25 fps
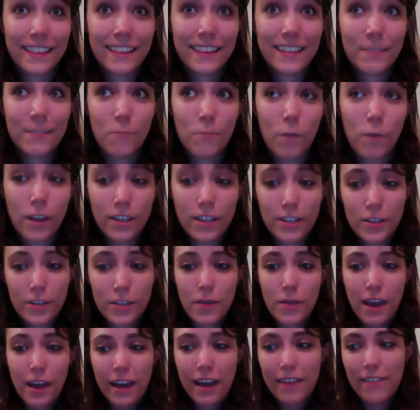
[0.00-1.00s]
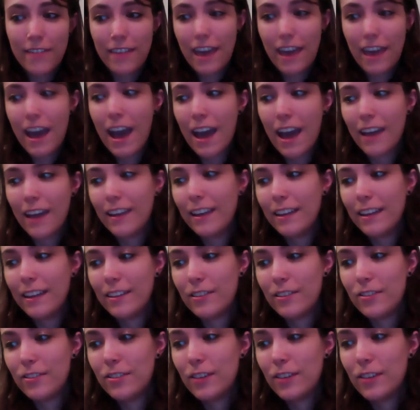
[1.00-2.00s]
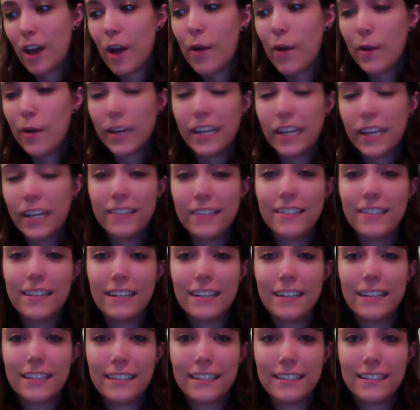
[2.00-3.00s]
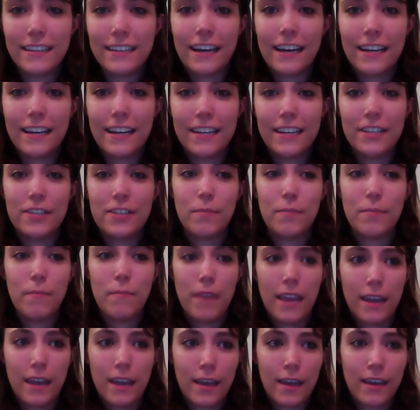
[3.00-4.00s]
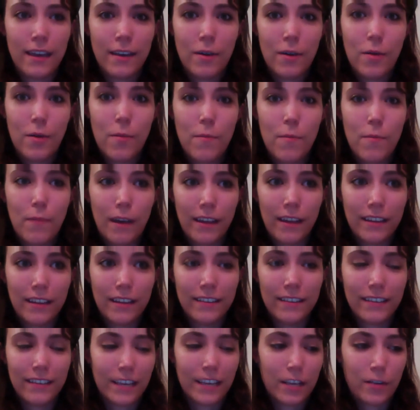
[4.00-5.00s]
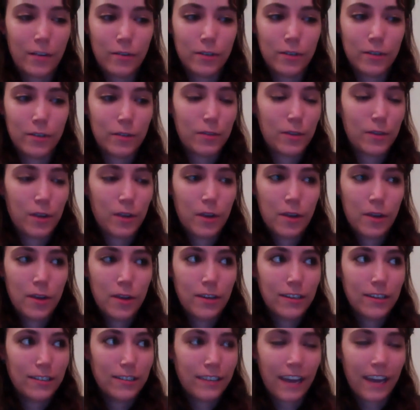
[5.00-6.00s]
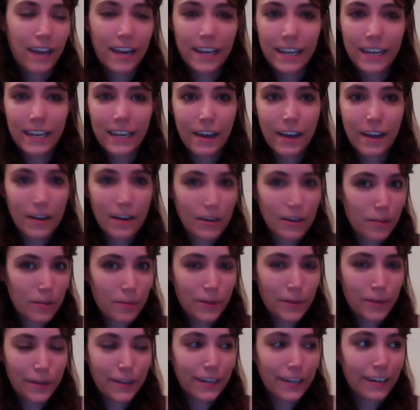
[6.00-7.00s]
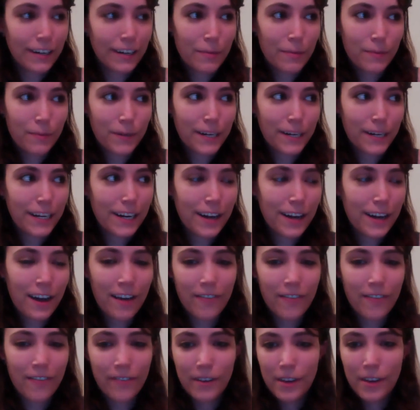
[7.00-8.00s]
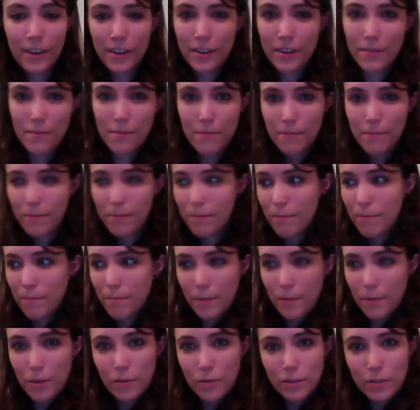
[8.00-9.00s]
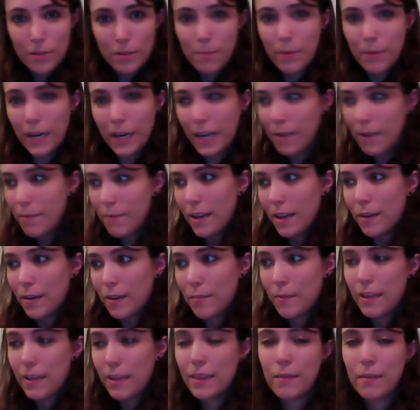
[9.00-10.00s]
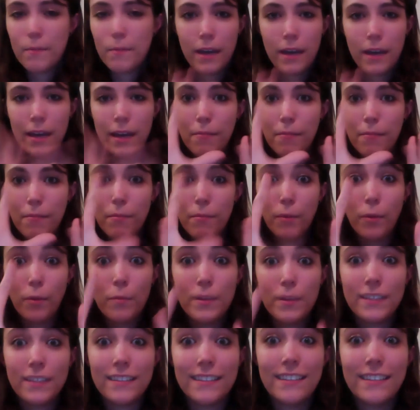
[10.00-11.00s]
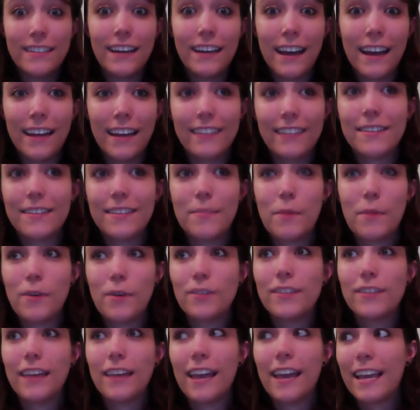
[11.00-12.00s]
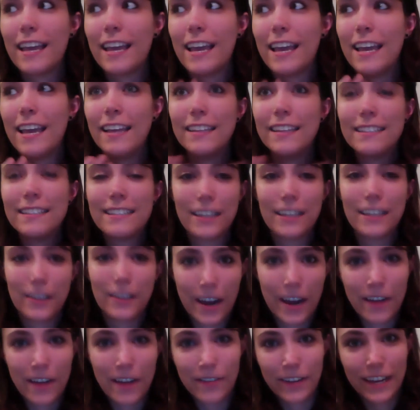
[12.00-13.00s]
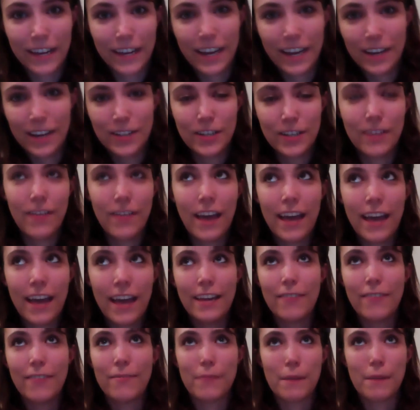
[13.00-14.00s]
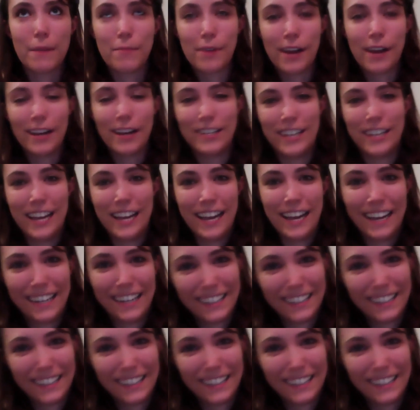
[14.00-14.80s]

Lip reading: once you have that, it's so easy to design and just make buttons. Like you just design it on your computer, print it off, use the button maker, make the button, and boom, it's done. It's the most like instant gratification of any of my projects.